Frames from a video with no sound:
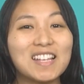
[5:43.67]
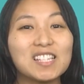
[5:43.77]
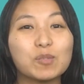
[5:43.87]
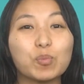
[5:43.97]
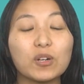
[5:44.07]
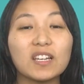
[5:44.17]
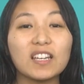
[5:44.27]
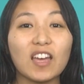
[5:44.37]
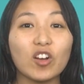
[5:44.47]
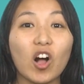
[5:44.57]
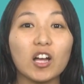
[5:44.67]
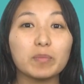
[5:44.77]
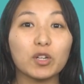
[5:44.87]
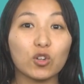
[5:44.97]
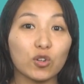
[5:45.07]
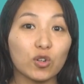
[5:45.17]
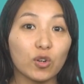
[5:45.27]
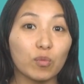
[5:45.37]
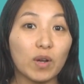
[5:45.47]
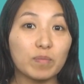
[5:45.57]
Spring and autumn
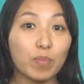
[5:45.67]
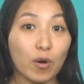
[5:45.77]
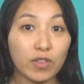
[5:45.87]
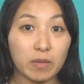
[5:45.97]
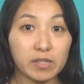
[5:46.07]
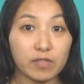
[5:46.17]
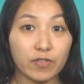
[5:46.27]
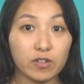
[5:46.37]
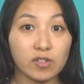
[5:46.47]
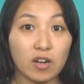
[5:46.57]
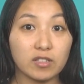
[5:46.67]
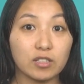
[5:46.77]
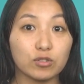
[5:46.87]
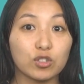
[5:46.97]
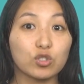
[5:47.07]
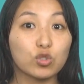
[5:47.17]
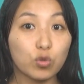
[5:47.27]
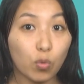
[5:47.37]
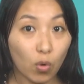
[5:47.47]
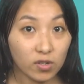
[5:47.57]
occur when both hemispheres are tilted
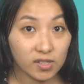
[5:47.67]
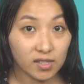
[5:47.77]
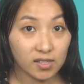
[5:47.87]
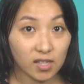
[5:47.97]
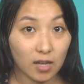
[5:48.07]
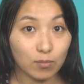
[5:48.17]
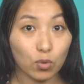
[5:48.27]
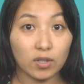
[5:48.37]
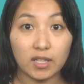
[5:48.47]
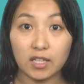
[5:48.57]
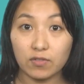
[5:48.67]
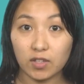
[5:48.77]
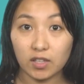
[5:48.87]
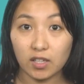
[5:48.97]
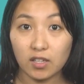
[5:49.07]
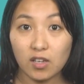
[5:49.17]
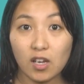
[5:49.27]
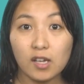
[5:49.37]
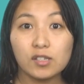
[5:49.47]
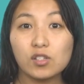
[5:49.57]
towards the sun more evenly,
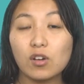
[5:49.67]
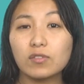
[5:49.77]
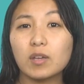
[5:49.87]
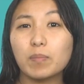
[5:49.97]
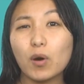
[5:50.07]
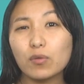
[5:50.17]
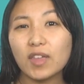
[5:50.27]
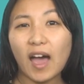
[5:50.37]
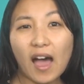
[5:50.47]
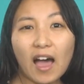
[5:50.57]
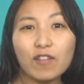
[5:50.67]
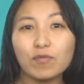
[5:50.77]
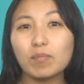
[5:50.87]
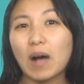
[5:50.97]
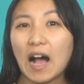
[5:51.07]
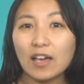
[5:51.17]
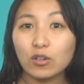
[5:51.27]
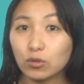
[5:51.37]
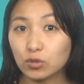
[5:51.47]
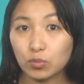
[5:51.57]
so they both have
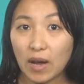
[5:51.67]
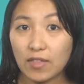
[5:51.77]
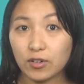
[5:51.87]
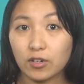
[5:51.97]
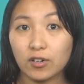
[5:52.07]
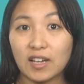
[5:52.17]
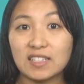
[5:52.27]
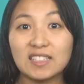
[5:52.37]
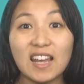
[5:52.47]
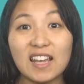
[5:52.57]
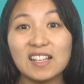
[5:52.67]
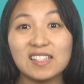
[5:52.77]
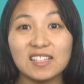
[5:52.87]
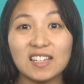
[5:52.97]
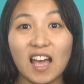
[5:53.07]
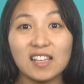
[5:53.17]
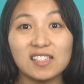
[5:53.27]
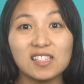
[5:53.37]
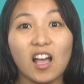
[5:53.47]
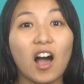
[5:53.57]
mild weather and days and
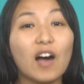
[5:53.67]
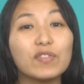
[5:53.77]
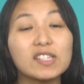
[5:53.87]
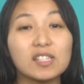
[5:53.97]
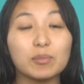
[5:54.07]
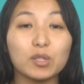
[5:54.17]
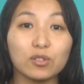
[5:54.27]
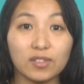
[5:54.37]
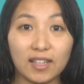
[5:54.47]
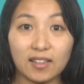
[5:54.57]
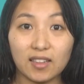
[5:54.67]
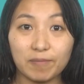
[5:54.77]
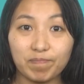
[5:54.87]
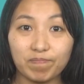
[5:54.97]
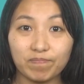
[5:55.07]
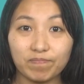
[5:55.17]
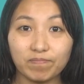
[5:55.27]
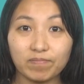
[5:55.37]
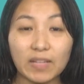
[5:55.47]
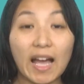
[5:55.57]
nights of a similar length.
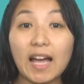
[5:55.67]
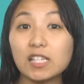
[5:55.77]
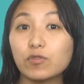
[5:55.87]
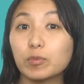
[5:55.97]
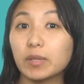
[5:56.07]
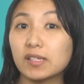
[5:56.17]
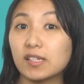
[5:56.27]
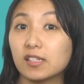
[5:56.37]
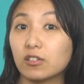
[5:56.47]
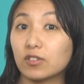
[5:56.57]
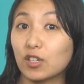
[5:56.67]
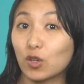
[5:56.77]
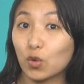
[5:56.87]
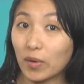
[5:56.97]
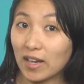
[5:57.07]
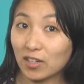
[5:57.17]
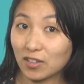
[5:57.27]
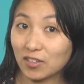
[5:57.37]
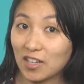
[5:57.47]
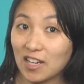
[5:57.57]
As for places near the
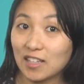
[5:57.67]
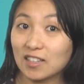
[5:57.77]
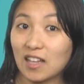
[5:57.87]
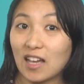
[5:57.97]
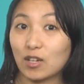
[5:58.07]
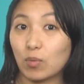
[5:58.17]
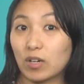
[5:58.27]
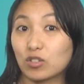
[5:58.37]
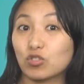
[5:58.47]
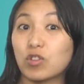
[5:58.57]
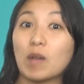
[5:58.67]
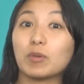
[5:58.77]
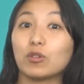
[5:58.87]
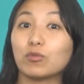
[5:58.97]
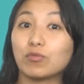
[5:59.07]
equator, like where tropical